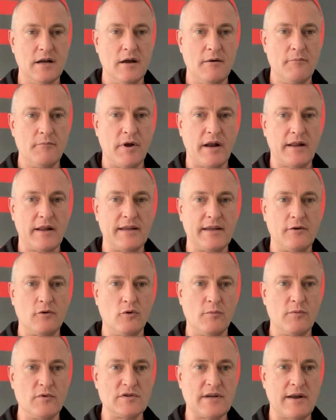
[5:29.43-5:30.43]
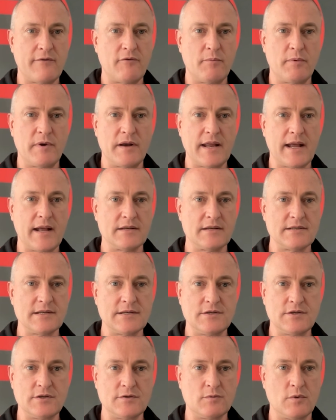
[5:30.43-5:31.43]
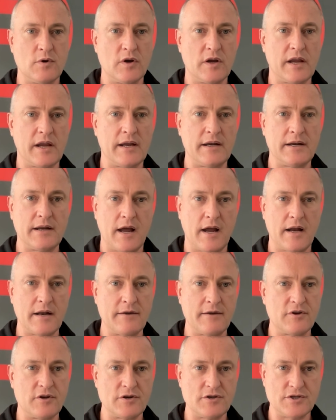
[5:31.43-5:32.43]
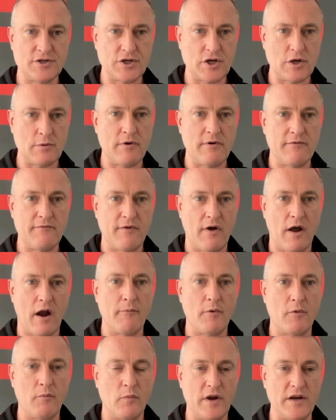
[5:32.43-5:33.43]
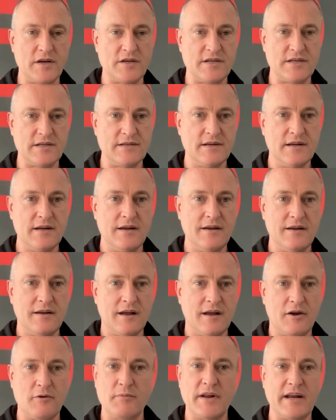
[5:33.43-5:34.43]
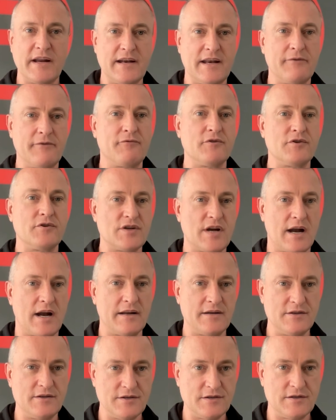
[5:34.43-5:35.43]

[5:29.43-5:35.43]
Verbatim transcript: But I think almost everybody else is just working in kind of a consumer environment, which is a completely different challenge.